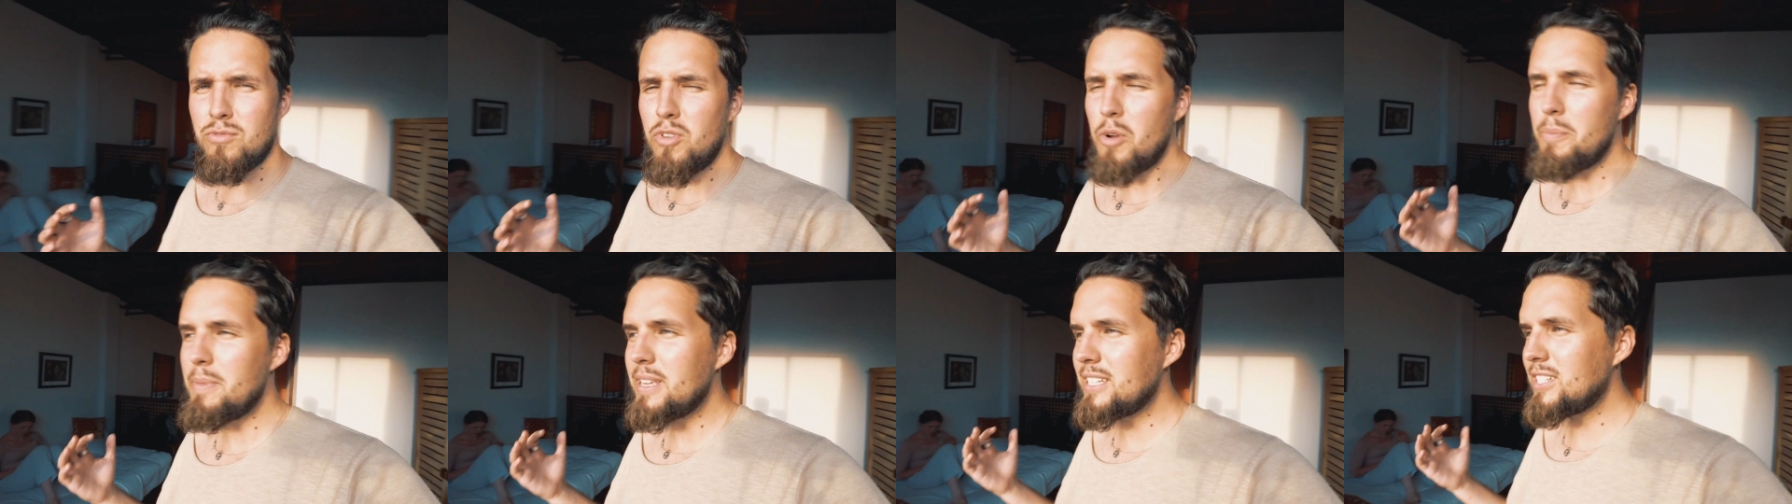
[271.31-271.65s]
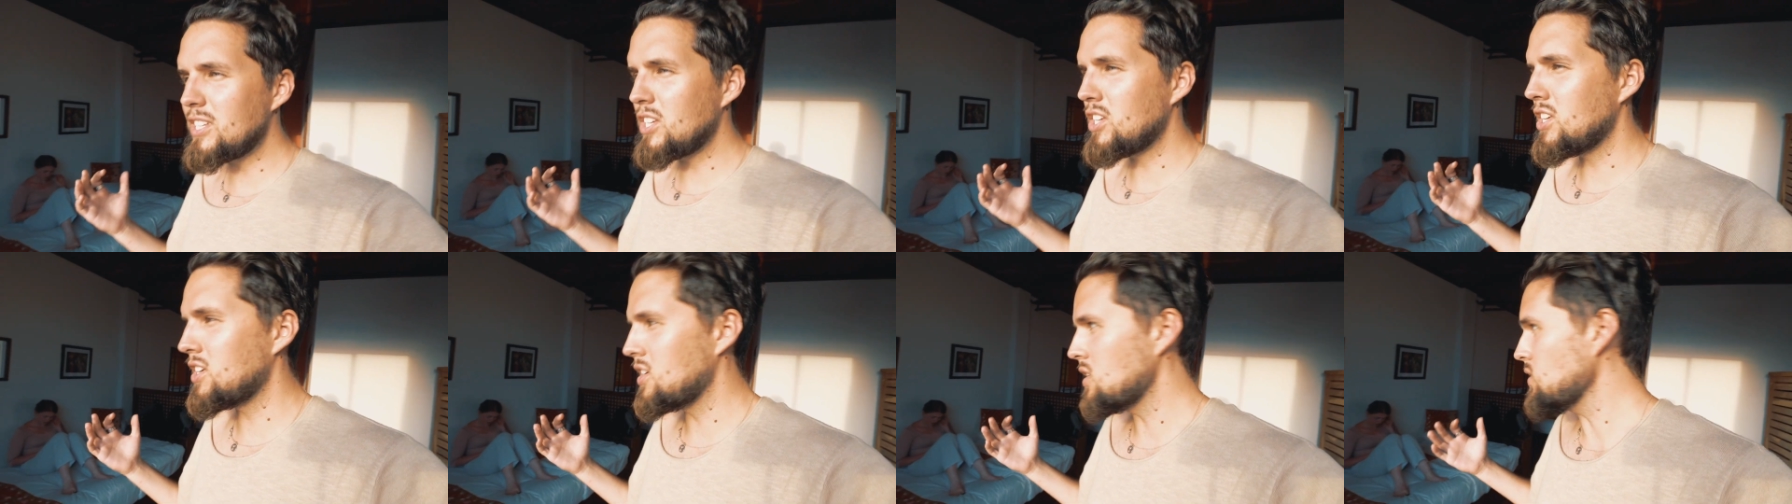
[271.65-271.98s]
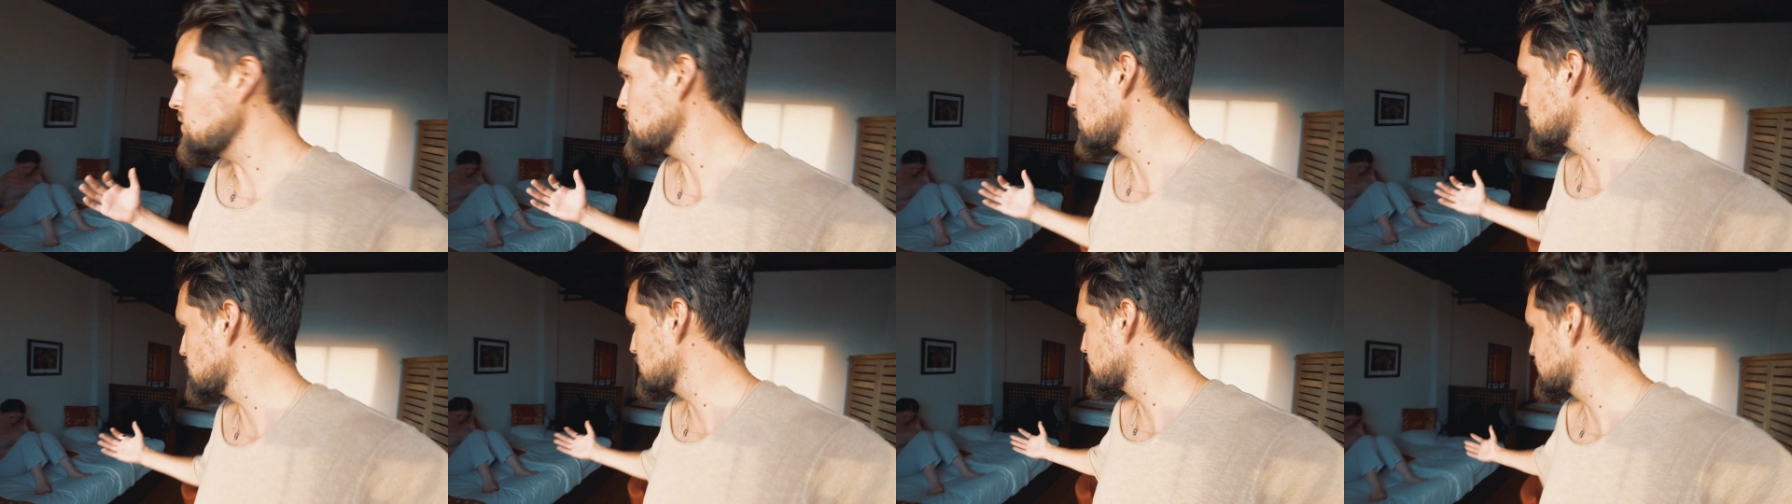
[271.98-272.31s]
the room is
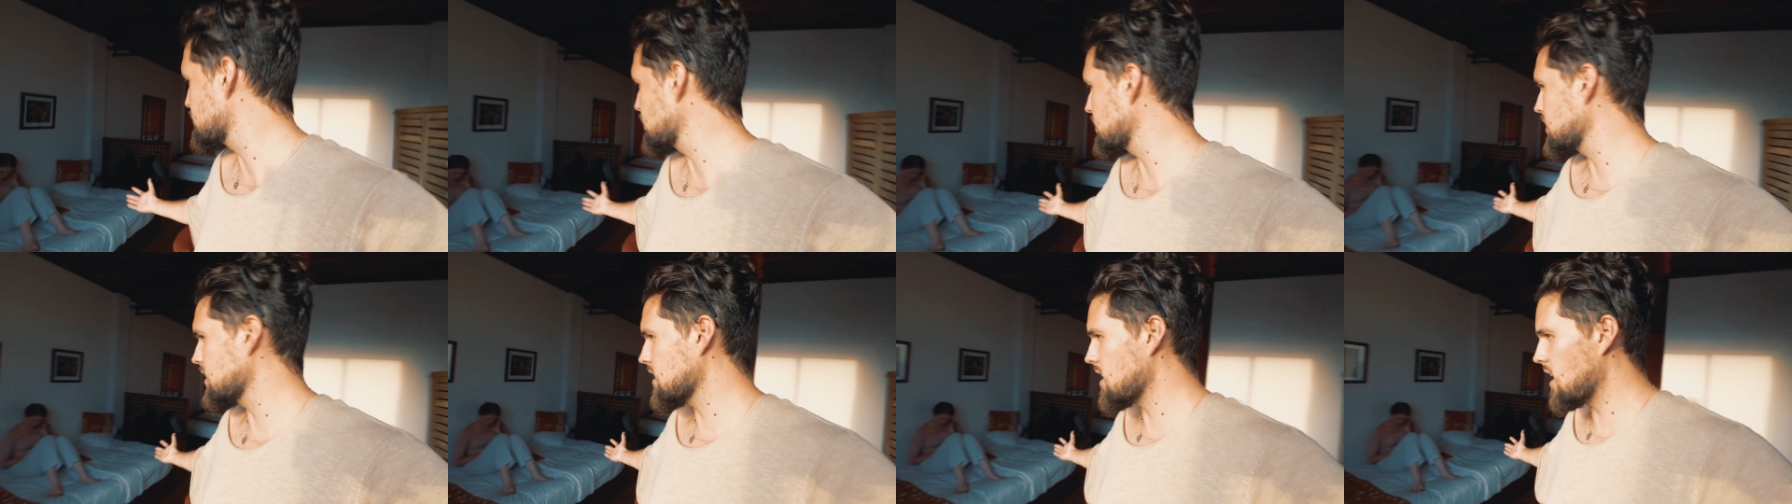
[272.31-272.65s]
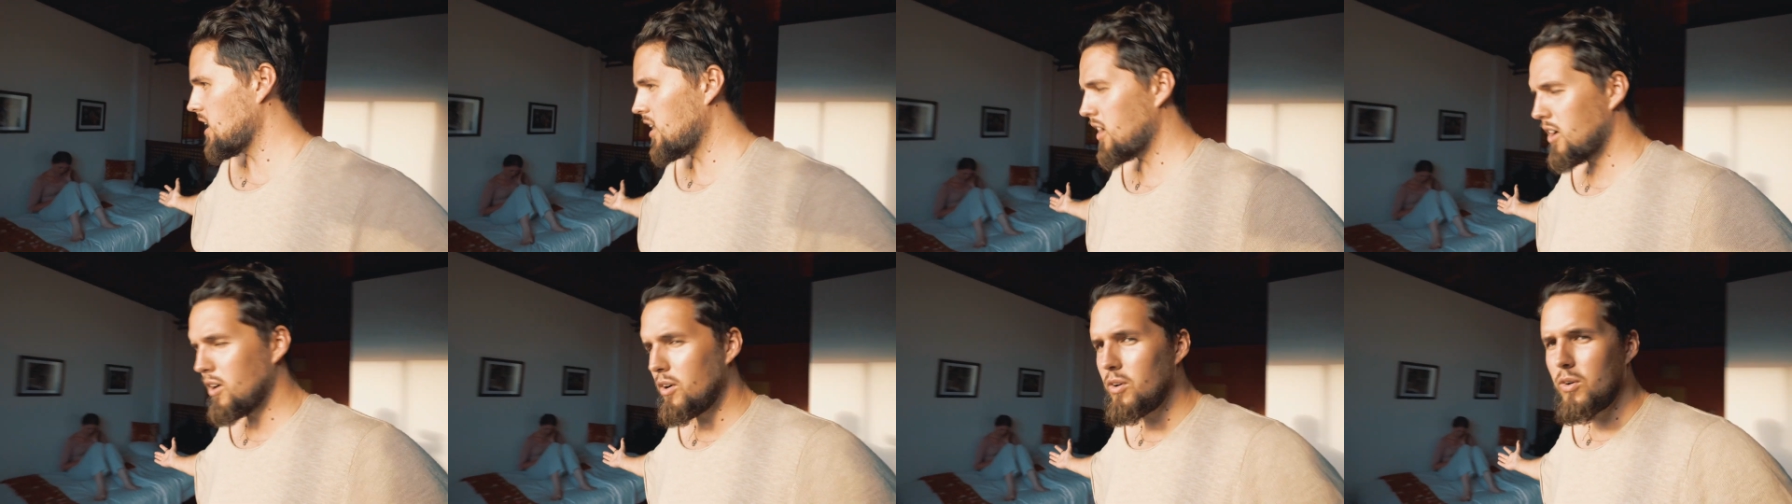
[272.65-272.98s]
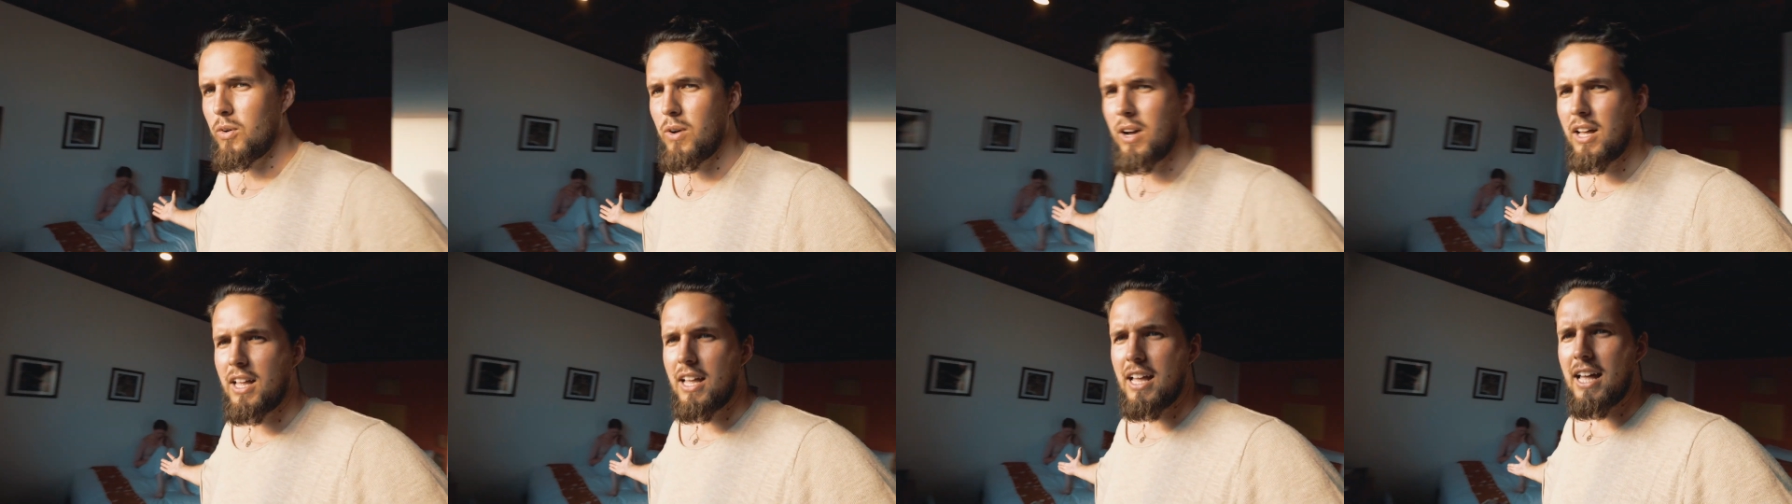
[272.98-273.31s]
huge. You've got like a
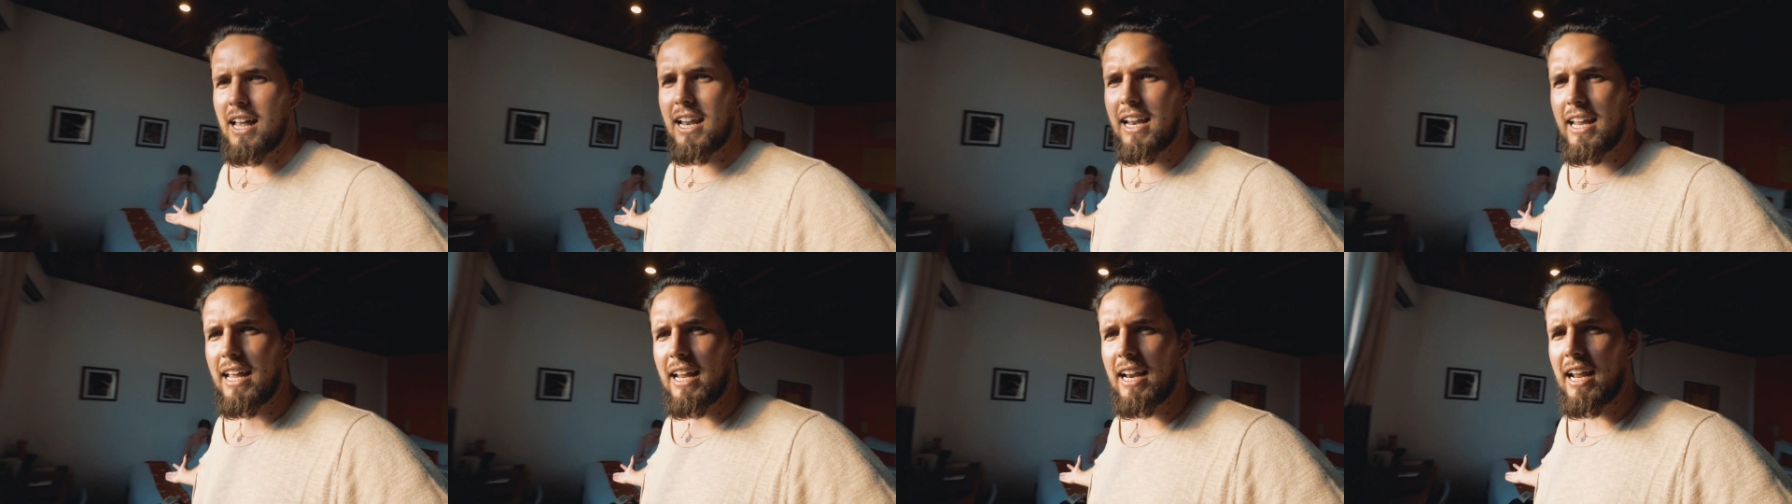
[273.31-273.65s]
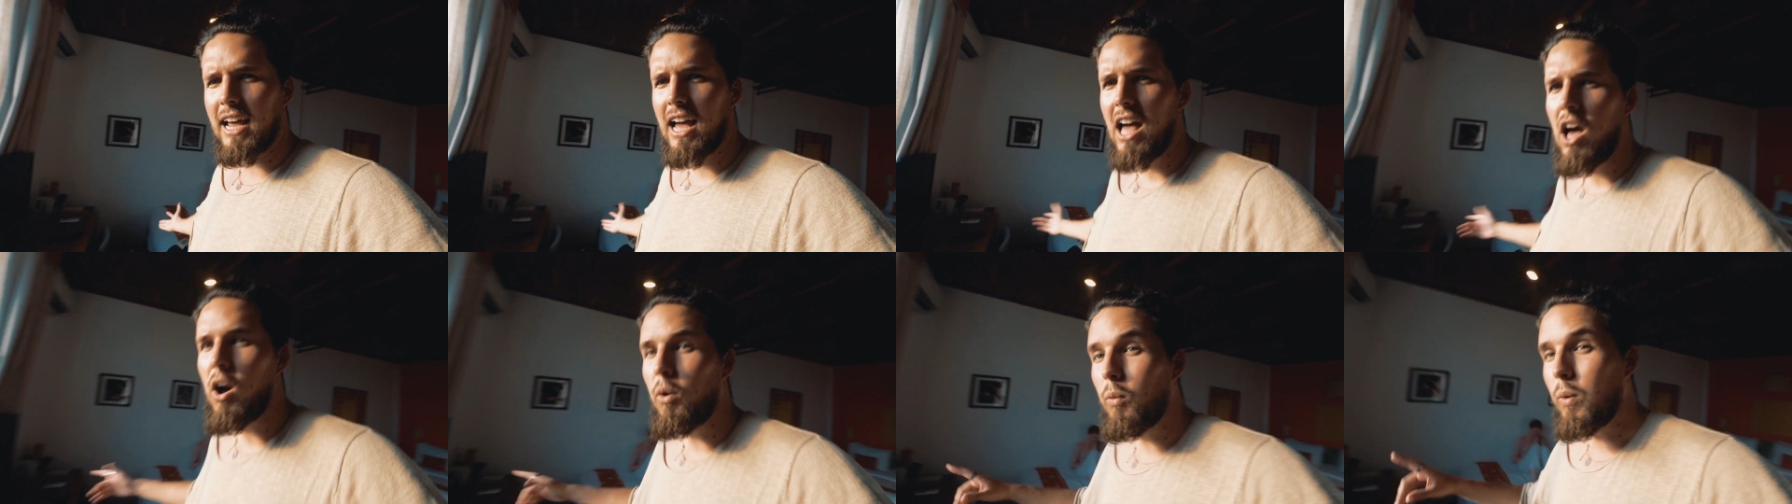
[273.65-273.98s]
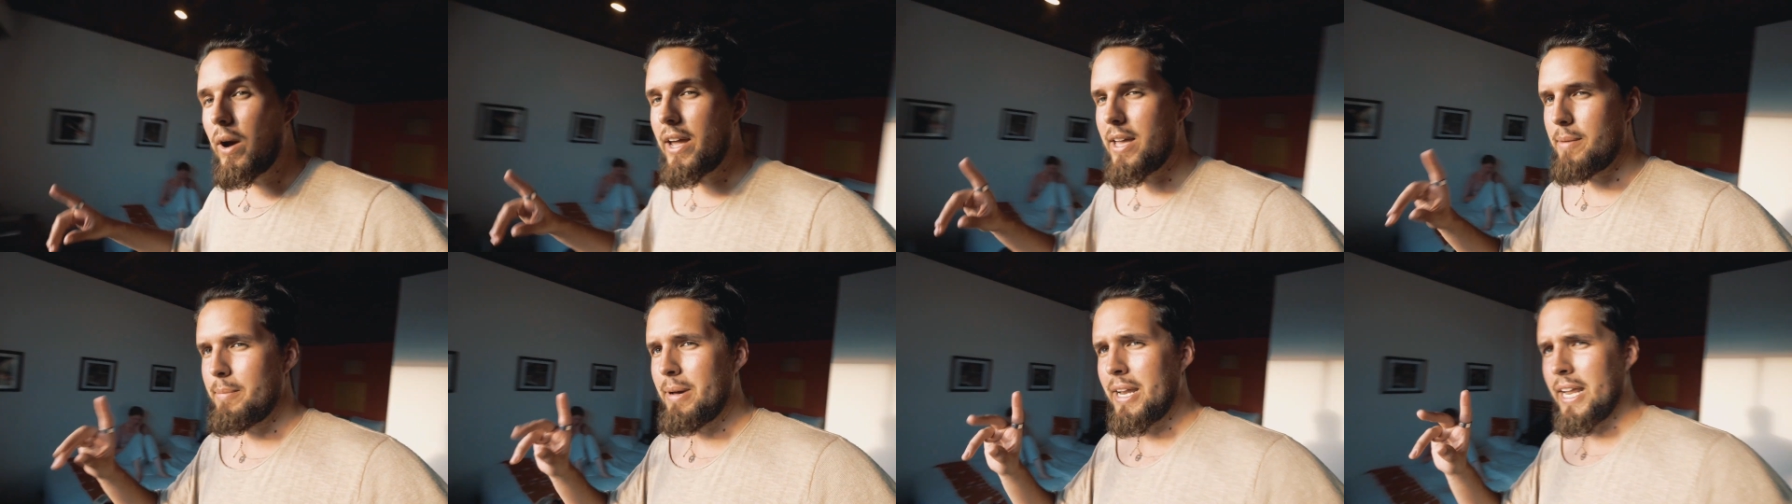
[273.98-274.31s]
whole little.
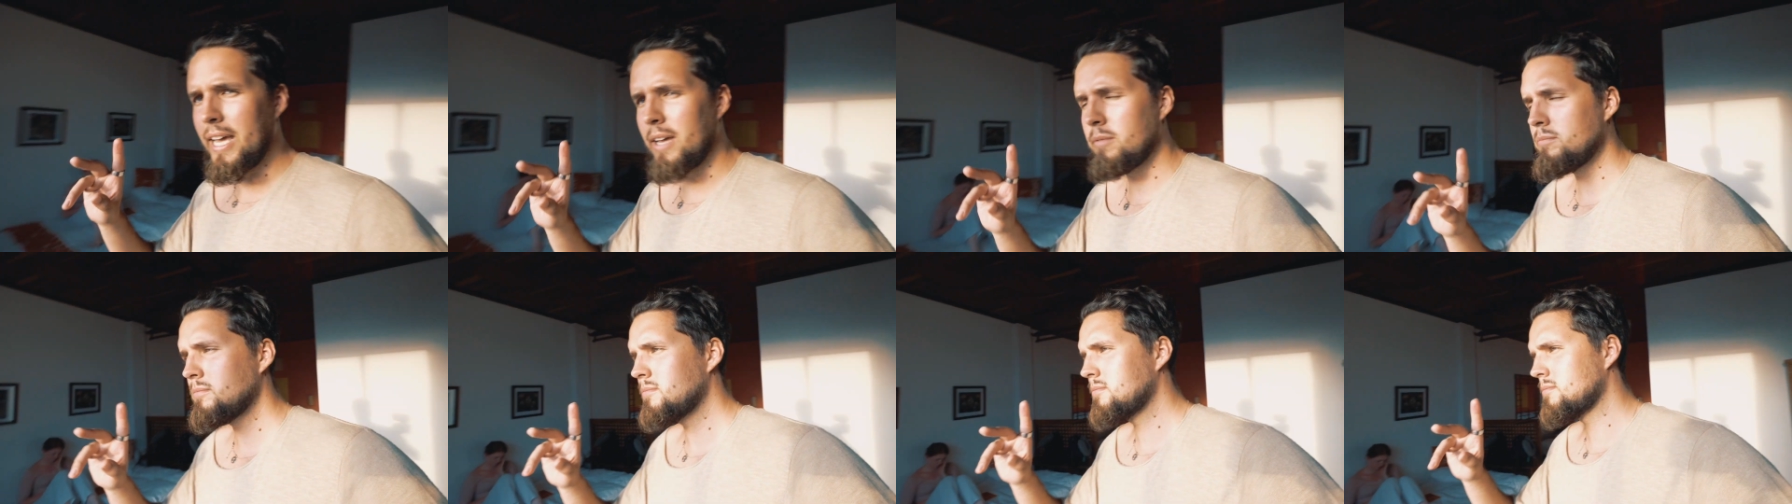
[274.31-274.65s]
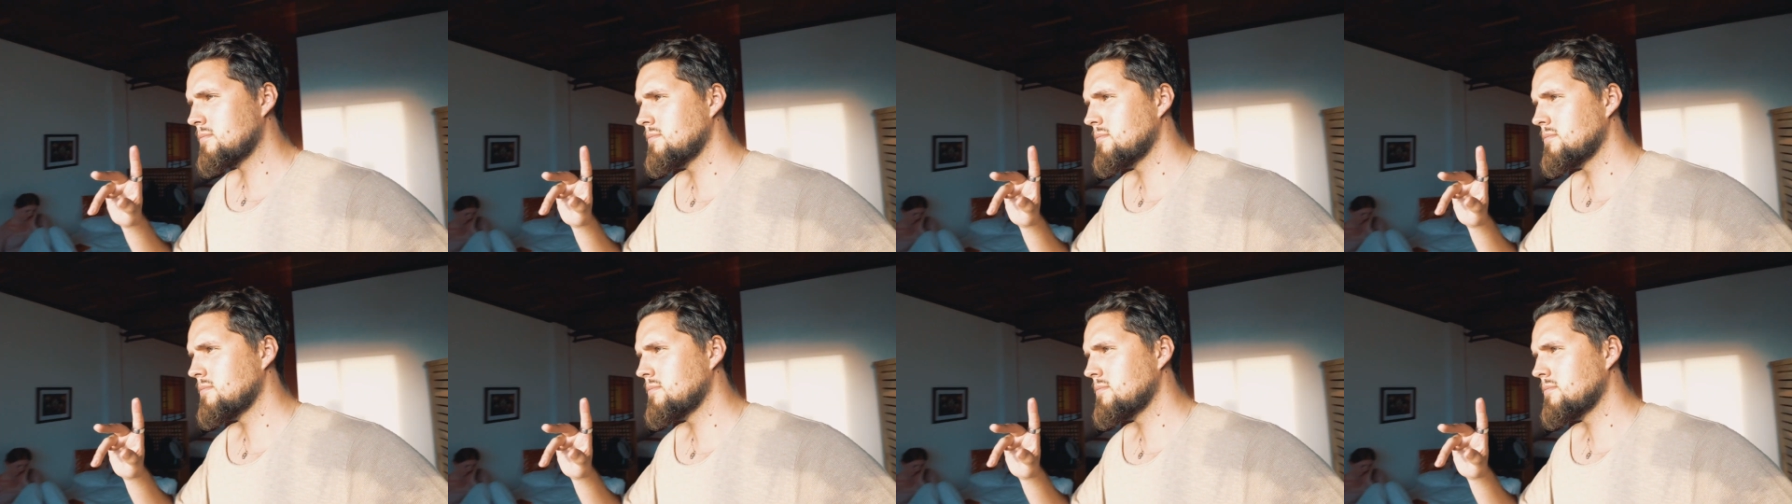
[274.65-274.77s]
Wait a minute.